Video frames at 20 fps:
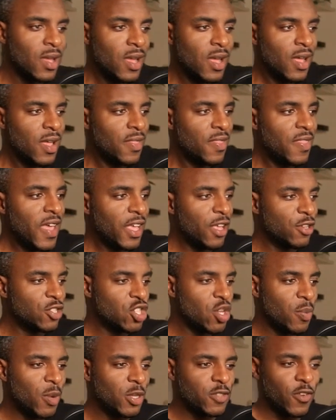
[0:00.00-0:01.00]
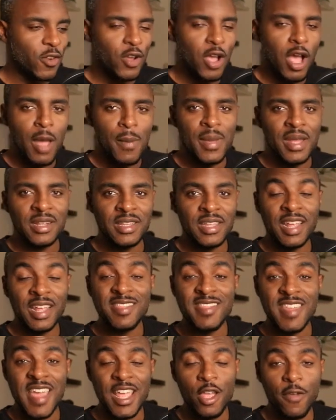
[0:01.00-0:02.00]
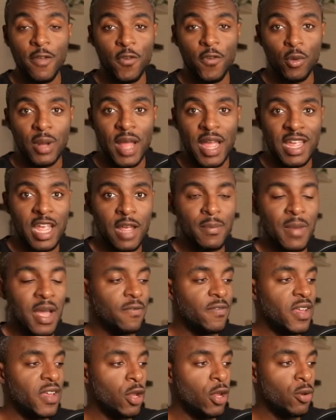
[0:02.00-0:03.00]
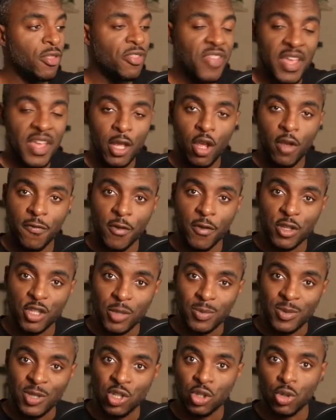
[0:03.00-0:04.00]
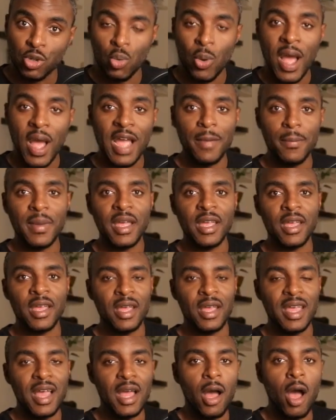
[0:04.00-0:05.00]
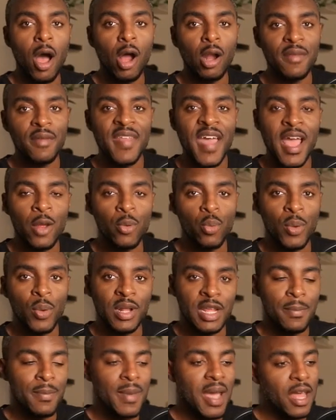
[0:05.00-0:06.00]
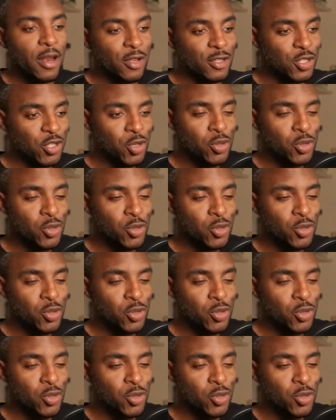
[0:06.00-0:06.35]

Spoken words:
Thank you so much for commenting. Thank you for liking my video. Thank you for subscribing. All of that really matters. Your